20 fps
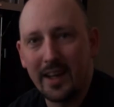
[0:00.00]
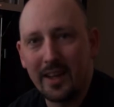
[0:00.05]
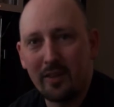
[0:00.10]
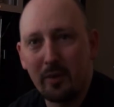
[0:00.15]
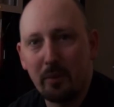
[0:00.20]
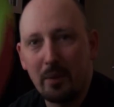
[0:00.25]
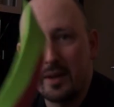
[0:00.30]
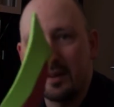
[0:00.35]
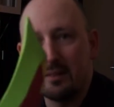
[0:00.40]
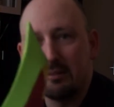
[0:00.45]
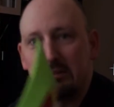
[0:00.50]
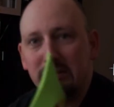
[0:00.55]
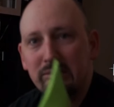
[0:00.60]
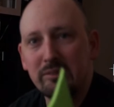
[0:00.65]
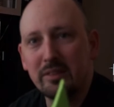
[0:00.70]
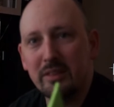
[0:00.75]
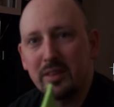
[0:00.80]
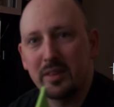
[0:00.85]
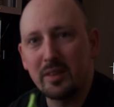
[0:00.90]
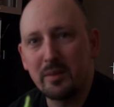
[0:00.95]
it's a bit
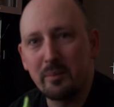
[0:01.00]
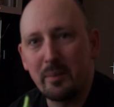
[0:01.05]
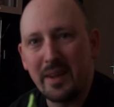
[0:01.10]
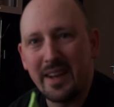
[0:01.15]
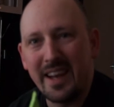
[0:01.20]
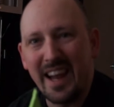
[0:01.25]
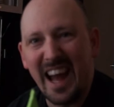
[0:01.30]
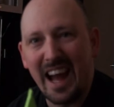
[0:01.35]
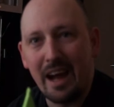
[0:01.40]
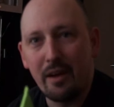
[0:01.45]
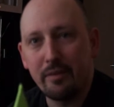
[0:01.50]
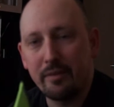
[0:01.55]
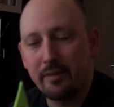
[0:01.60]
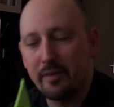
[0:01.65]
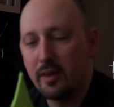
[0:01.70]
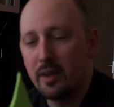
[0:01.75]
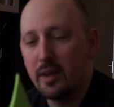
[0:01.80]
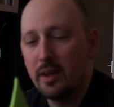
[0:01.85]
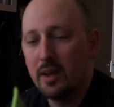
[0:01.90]
naff,